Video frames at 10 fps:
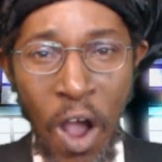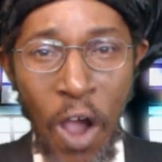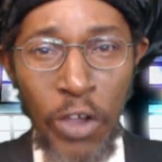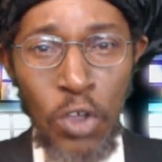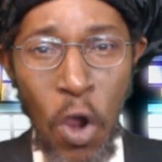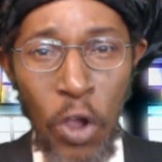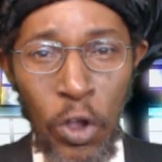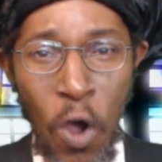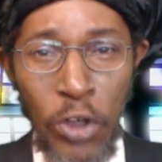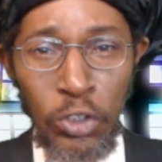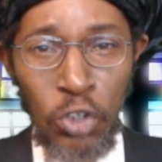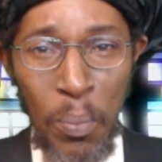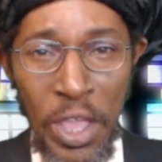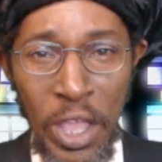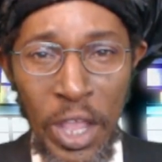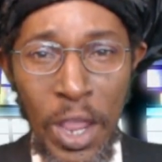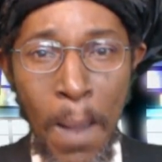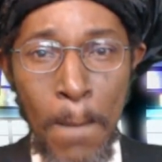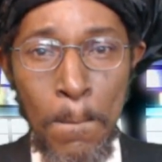or you're going to be